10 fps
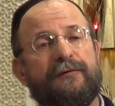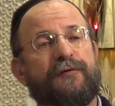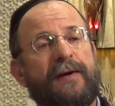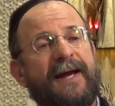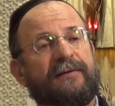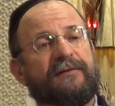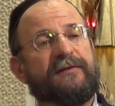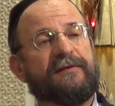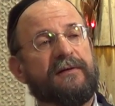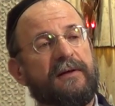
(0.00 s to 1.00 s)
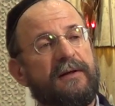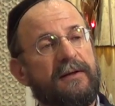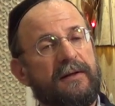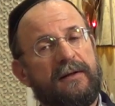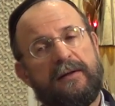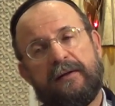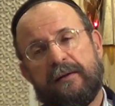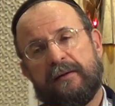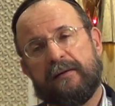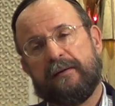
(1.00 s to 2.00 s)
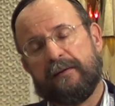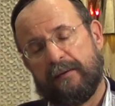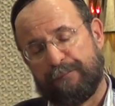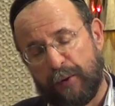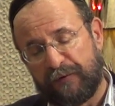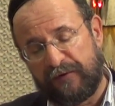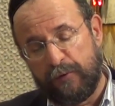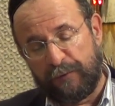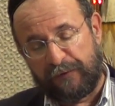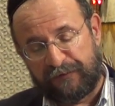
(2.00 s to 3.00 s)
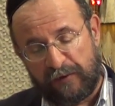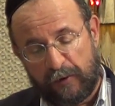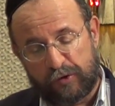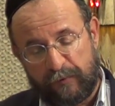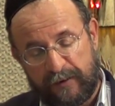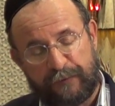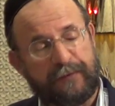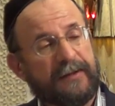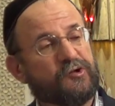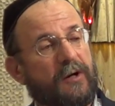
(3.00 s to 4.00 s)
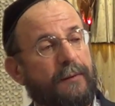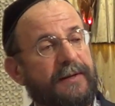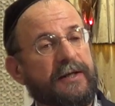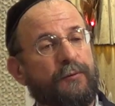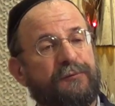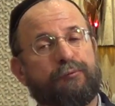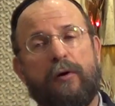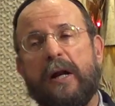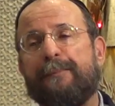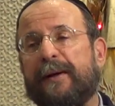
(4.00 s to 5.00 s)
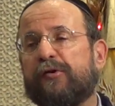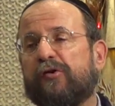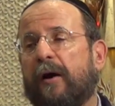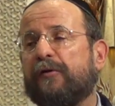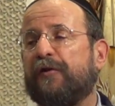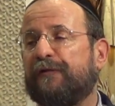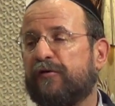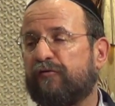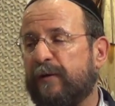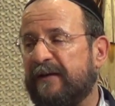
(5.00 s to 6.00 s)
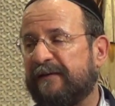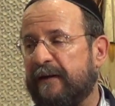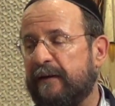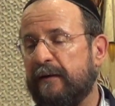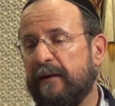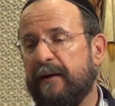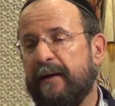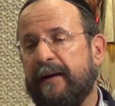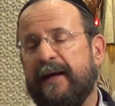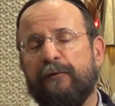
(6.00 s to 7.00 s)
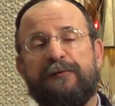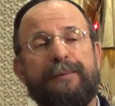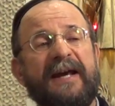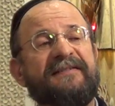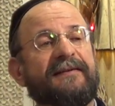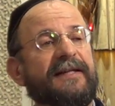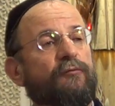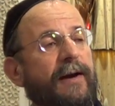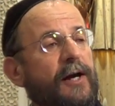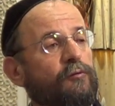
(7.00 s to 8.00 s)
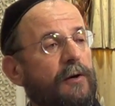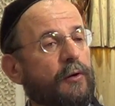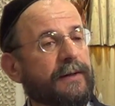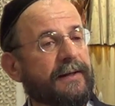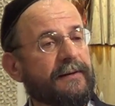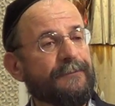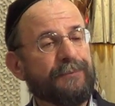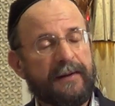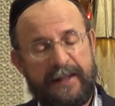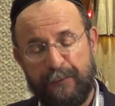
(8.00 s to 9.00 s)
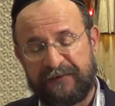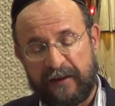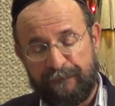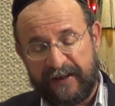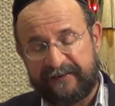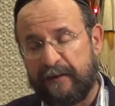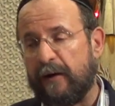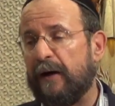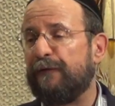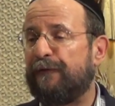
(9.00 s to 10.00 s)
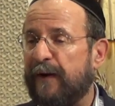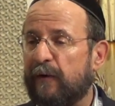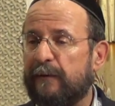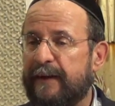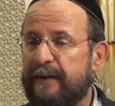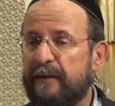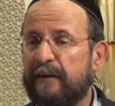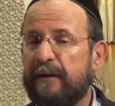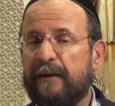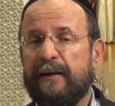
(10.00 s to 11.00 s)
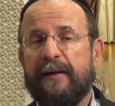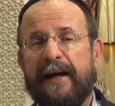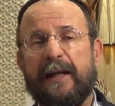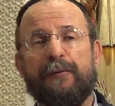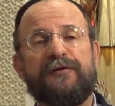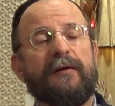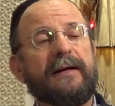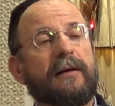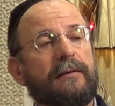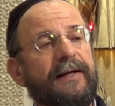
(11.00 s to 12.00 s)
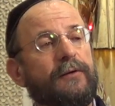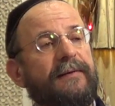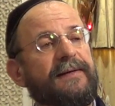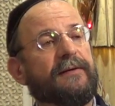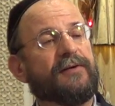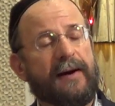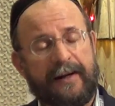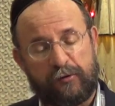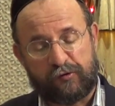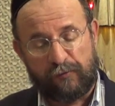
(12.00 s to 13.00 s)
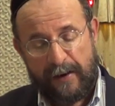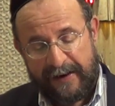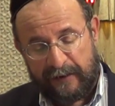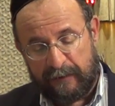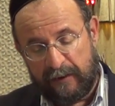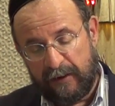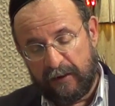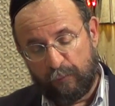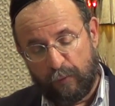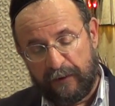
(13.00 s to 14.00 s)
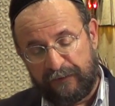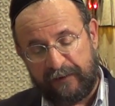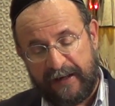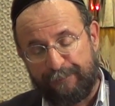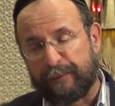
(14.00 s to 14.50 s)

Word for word: in France. A person who was a soldier in the French army, he was brought up on charges for treason. He was basically railroaded. He was convicted unfairly. And it was very clear that the entire trial was a